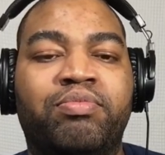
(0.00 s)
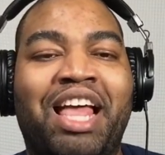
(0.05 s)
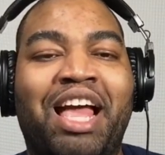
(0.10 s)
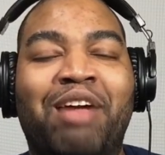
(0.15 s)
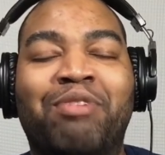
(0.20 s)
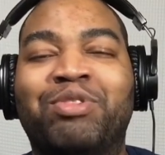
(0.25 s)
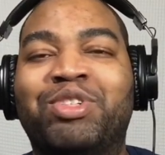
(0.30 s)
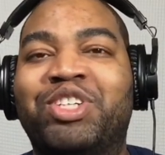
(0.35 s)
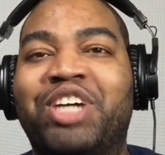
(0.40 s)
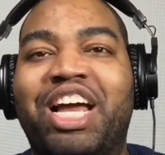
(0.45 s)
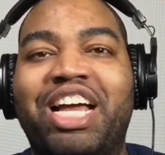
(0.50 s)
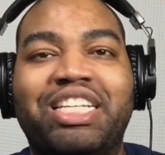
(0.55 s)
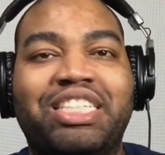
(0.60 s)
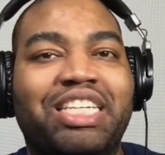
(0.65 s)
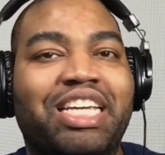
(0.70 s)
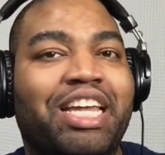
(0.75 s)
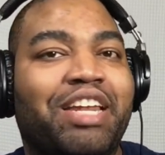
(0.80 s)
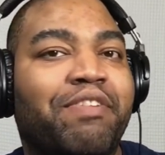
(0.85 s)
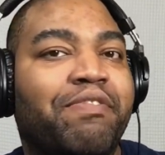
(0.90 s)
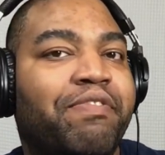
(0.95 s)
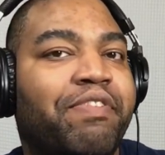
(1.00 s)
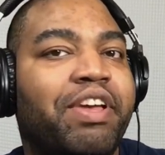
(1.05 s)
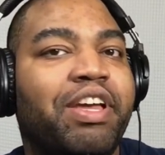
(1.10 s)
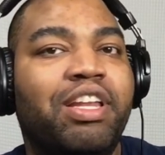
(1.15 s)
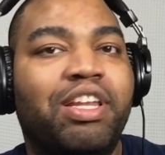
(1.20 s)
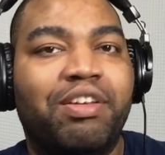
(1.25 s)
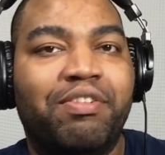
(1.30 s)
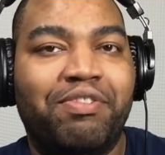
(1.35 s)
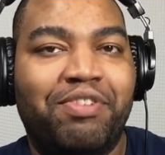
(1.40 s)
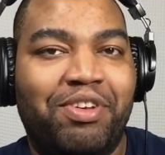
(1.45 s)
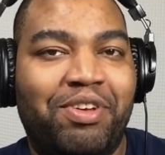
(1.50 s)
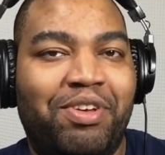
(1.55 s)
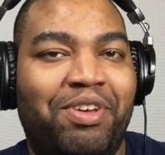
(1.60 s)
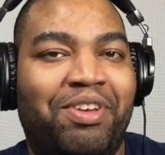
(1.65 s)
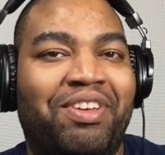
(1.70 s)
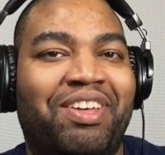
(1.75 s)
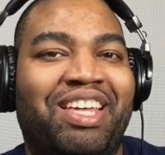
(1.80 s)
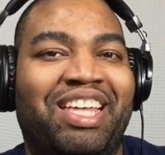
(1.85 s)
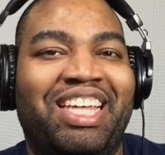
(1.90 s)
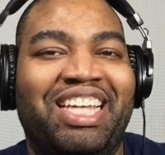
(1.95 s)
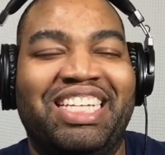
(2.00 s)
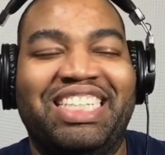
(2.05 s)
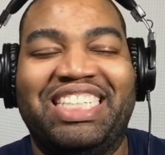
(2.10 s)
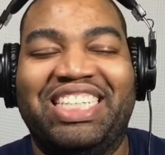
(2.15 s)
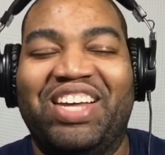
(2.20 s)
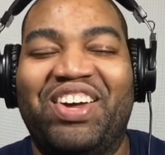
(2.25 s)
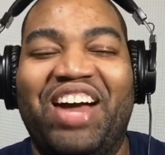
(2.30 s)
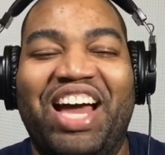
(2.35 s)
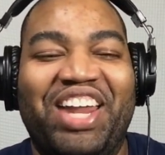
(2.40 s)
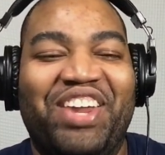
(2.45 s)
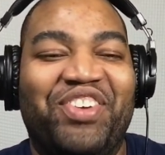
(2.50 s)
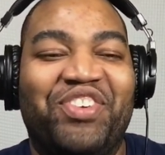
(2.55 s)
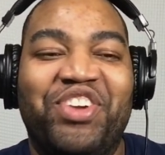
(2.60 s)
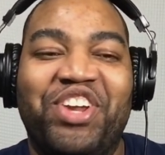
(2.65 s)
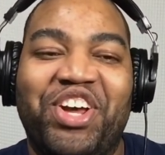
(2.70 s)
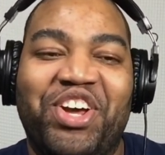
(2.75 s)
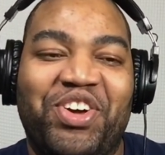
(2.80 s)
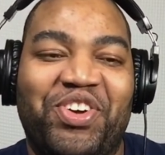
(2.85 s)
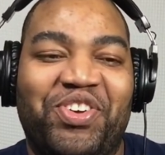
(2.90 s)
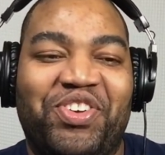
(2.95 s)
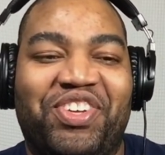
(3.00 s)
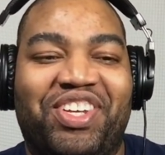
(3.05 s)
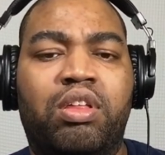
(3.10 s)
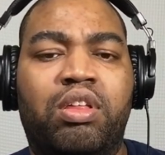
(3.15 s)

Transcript: I'm trying to get a feel of you, so I don't know.